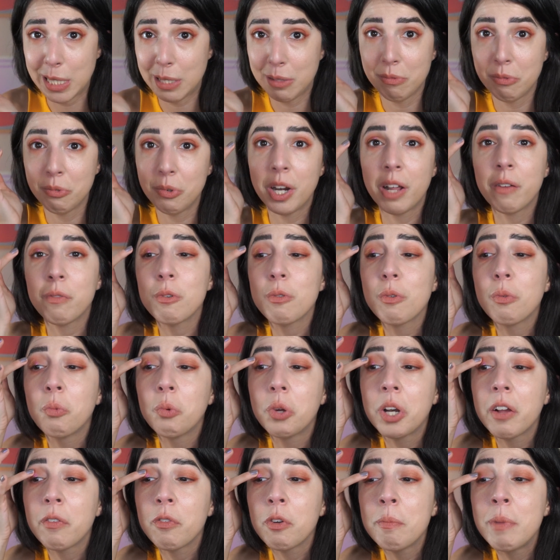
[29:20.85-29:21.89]

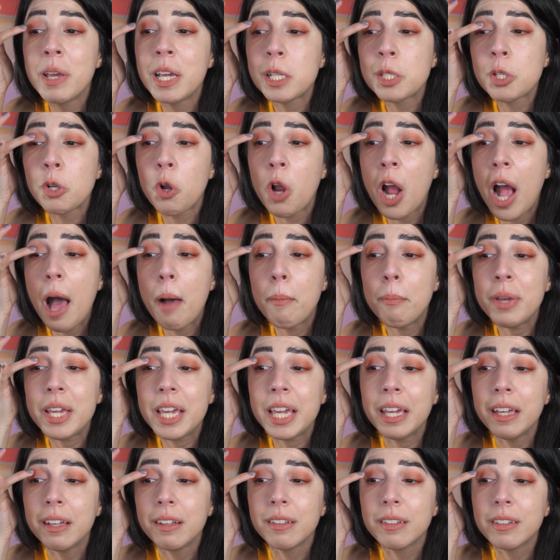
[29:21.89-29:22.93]
whatever makes her
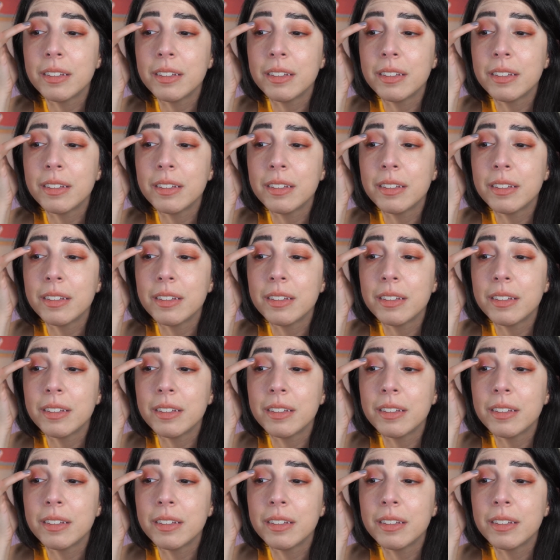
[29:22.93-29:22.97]
happy